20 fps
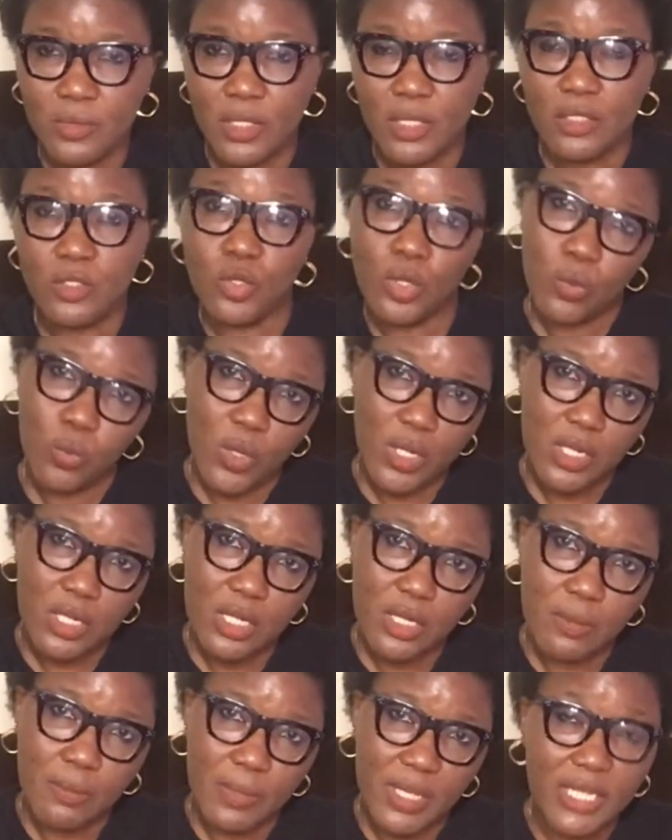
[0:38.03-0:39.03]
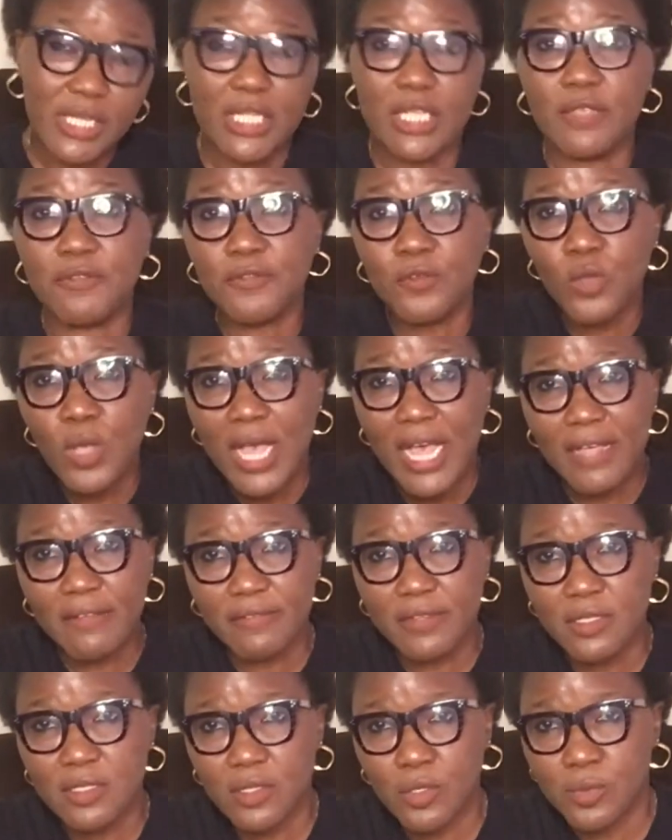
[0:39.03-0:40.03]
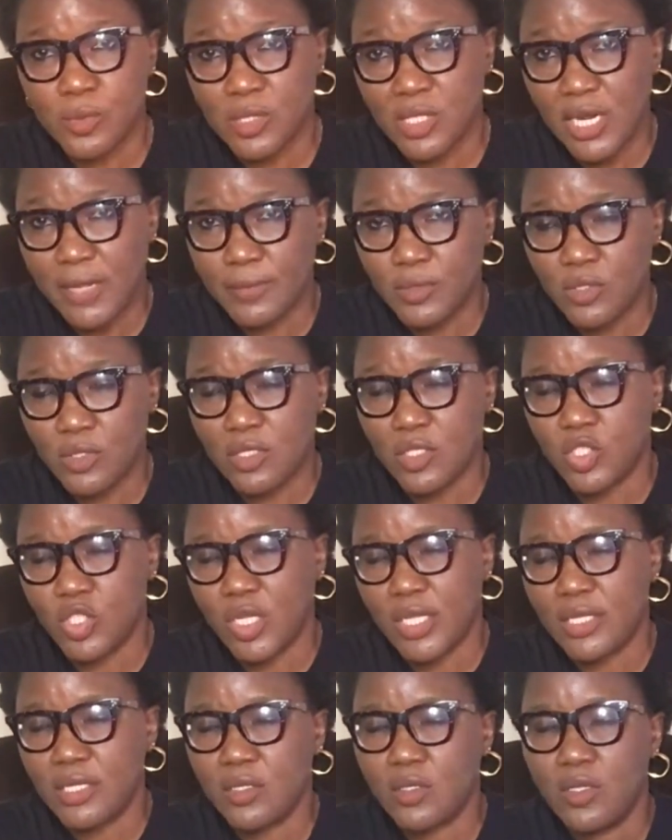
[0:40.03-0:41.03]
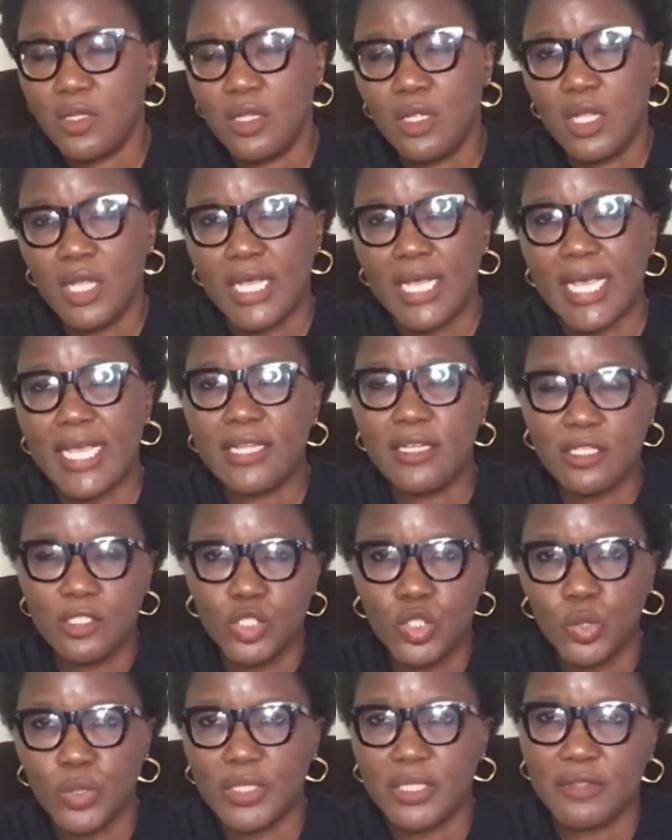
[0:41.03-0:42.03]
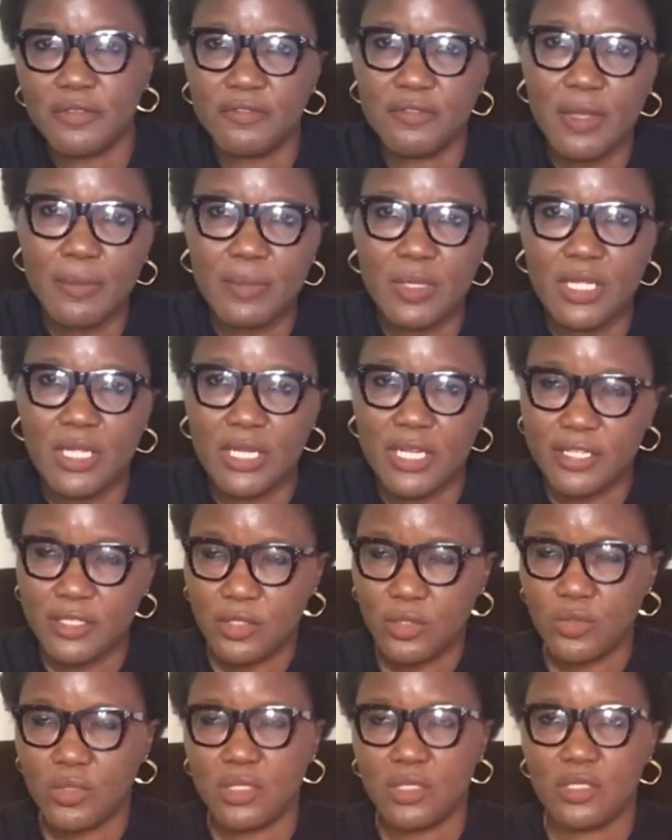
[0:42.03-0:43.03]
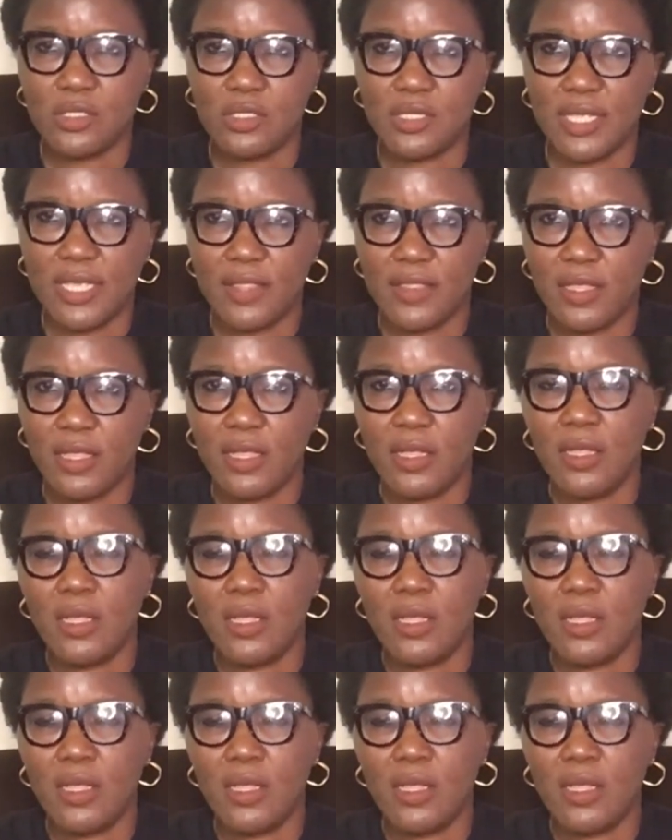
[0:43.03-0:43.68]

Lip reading: you're welcome, and if you haven't subscribed to the channel, kindly join the family and let's do this together.